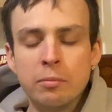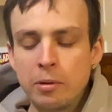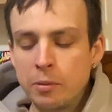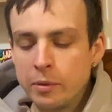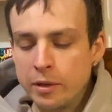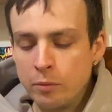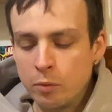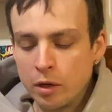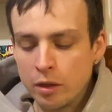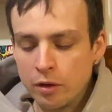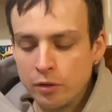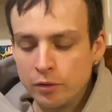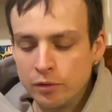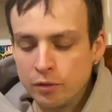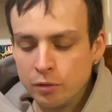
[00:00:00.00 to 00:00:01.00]
probably in one of
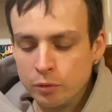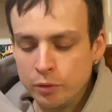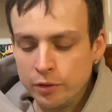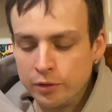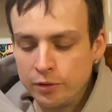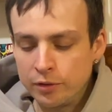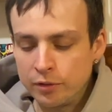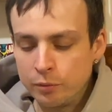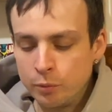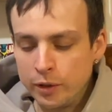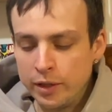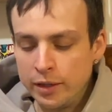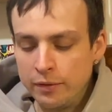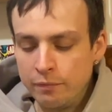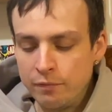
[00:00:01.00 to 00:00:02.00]
those tours
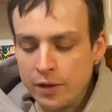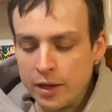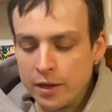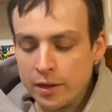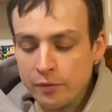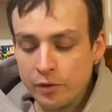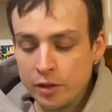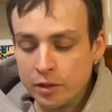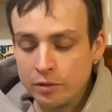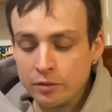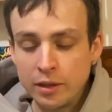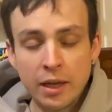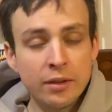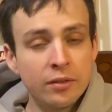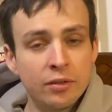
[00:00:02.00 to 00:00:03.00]
when that ever
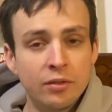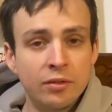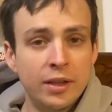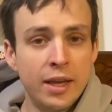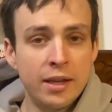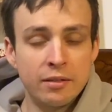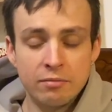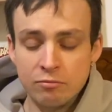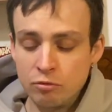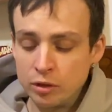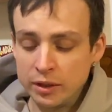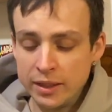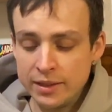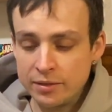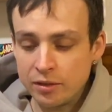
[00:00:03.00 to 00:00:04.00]
does get
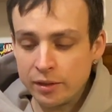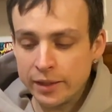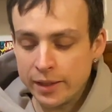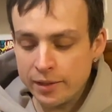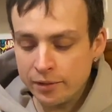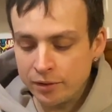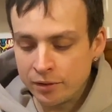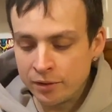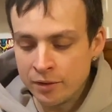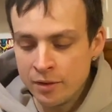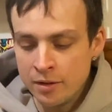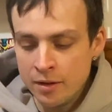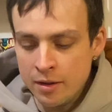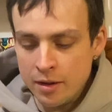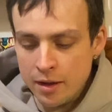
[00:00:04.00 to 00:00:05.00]
released, I guess.
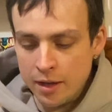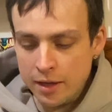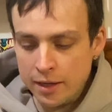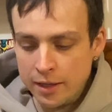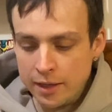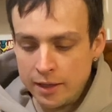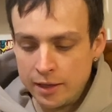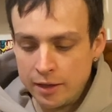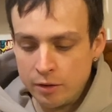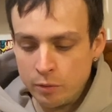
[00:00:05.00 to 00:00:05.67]
And now